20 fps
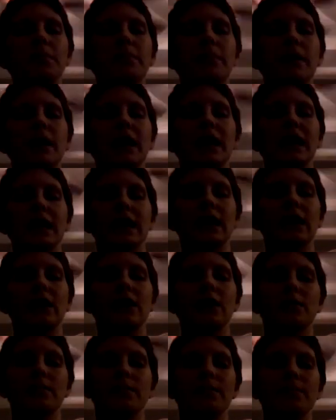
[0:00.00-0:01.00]
but
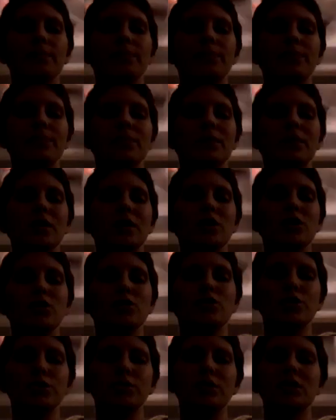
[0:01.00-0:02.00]
um, you
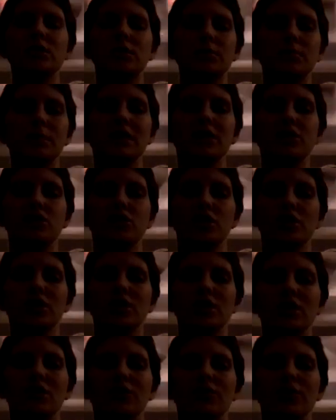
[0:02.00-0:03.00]
do need to make sure
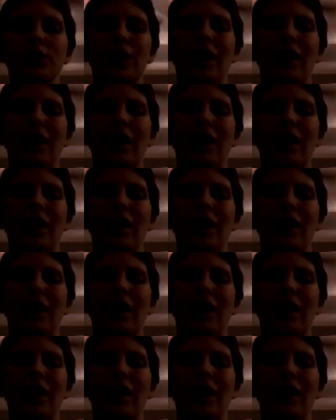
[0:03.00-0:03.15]
that if